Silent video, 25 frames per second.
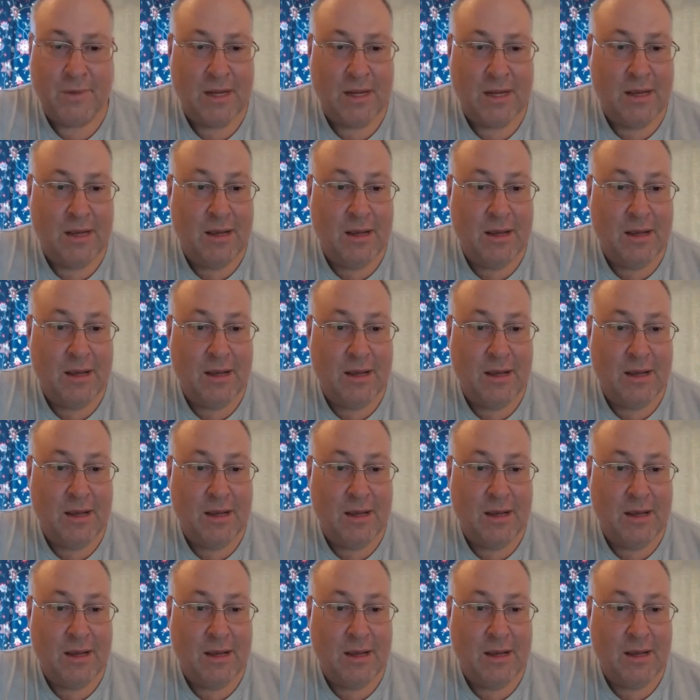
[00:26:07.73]
But
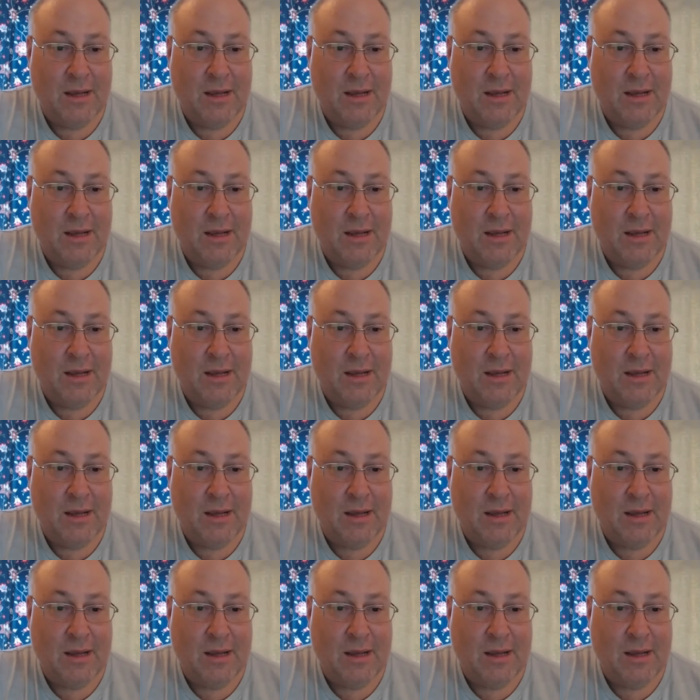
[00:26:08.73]
the Hydra of Death
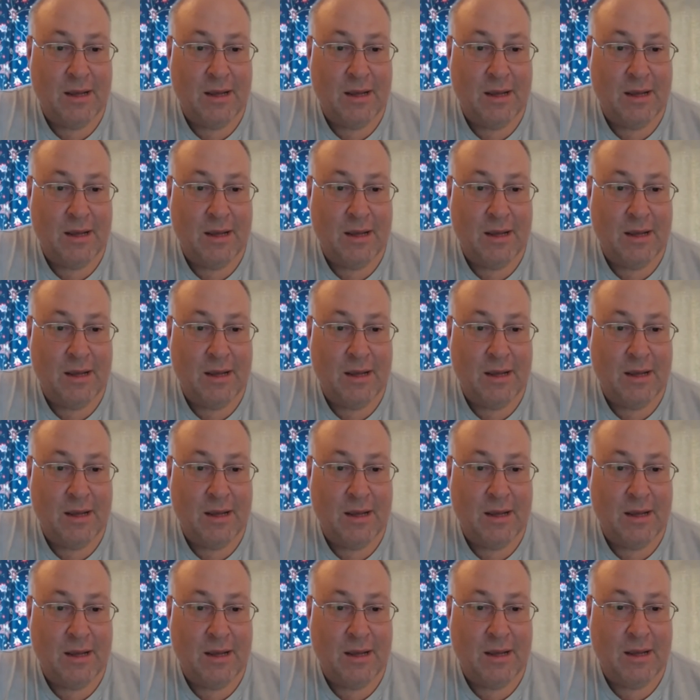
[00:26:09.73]
does kind of preclude
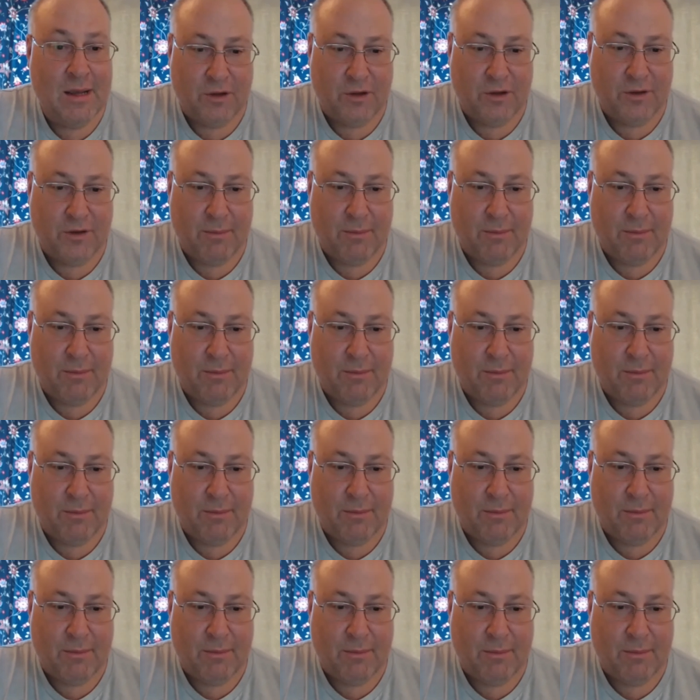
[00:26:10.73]
that bullshit. Mm.